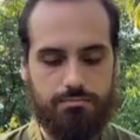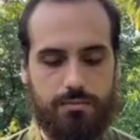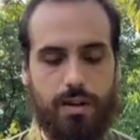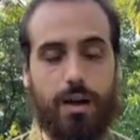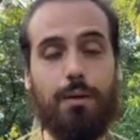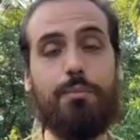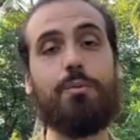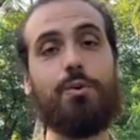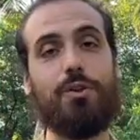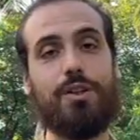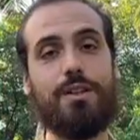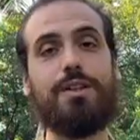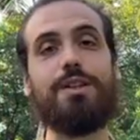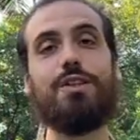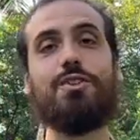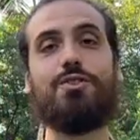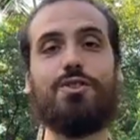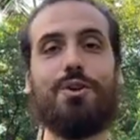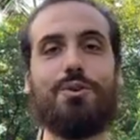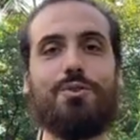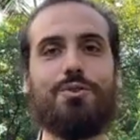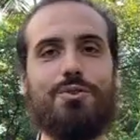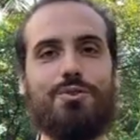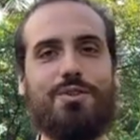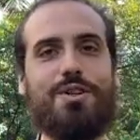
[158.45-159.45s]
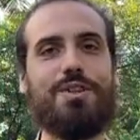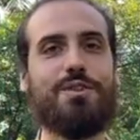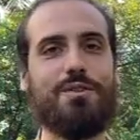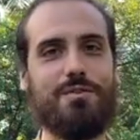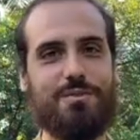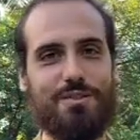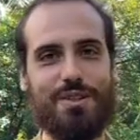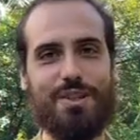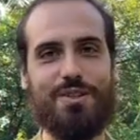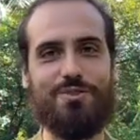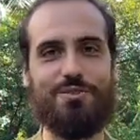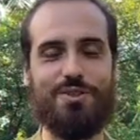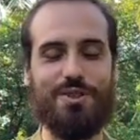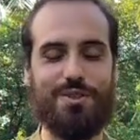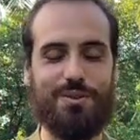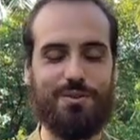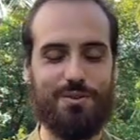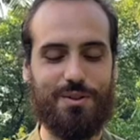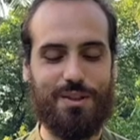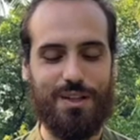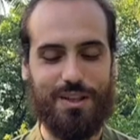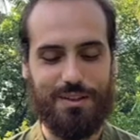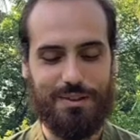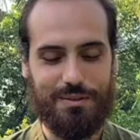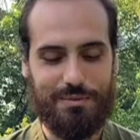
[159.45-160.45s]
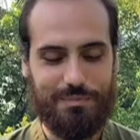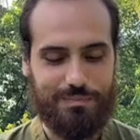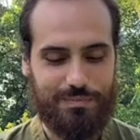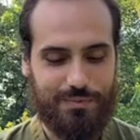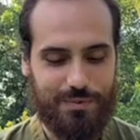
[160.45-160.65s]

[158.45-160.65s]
I'm gonna teach how to chant, and we can chant together.